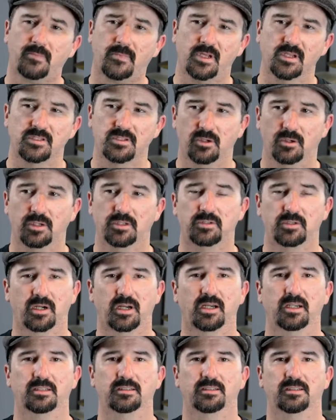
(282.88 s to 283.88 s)
So I try
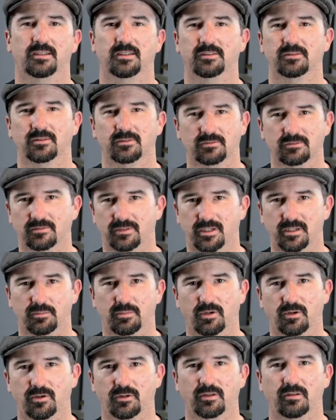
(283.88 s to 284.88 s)
and keep a
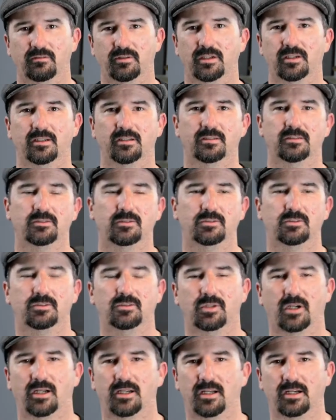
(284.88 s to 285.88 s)
hold of it and
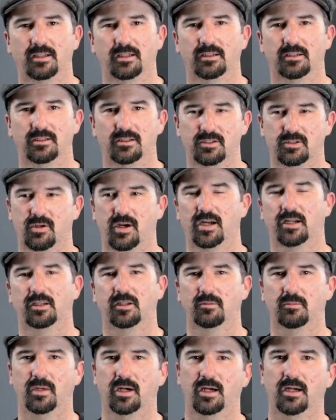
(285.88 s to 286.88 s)
try not get
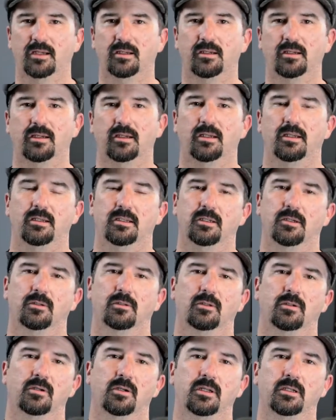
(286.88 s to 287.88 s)
distracted by
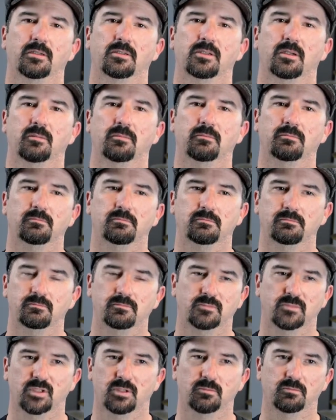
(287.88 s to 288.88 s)
learning some
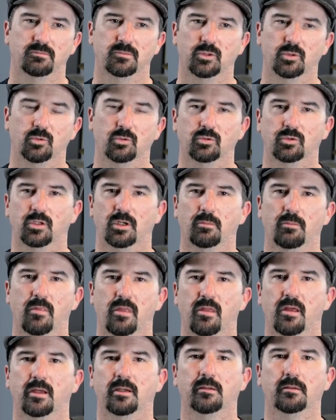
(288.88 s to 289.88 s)
cool drum
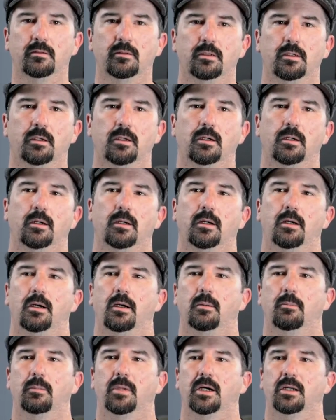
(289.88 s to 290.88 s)
thing.
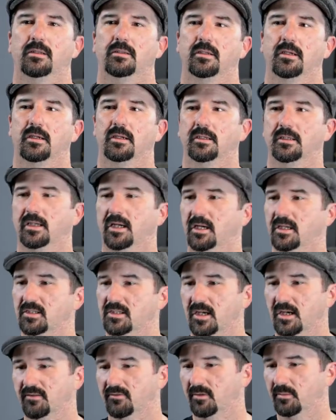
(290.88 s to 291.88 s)
But yeah,
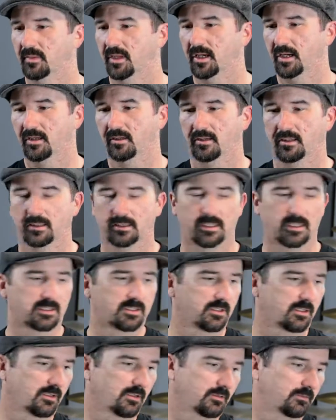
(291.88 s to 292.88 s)
aside from that, I guess
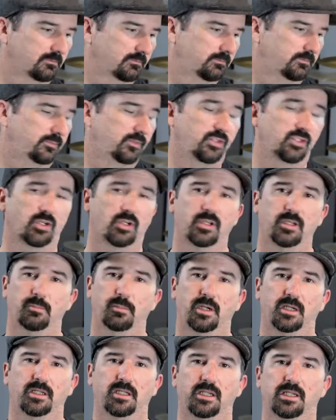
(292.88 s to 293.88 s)
I'll show you
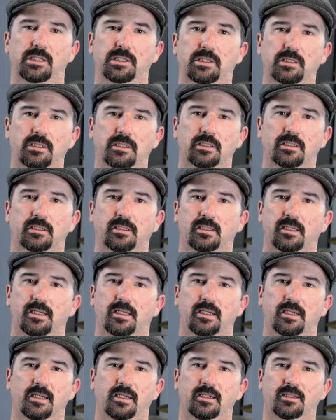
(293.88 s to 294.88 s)
my gear
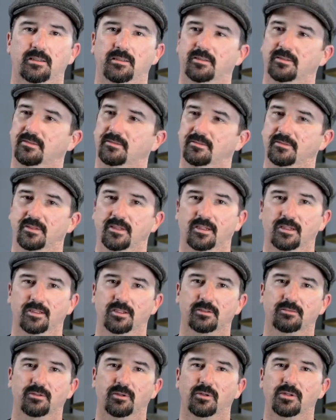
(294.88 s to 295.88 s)
and
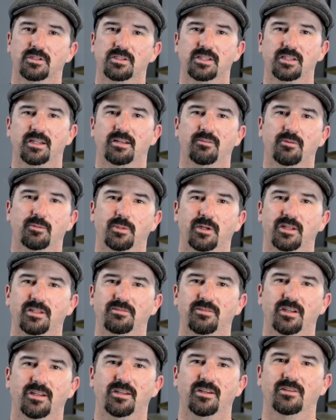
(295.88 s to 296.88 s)
look forward to seeing everybody's
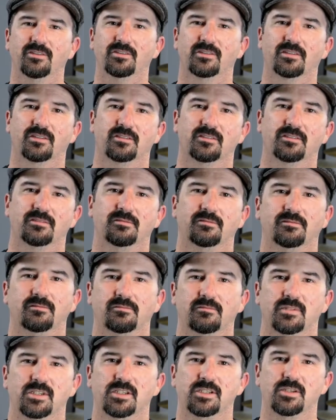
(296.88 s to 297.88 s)
videos.
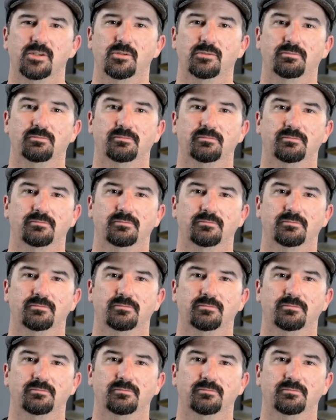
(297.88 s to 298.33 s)
See you soon.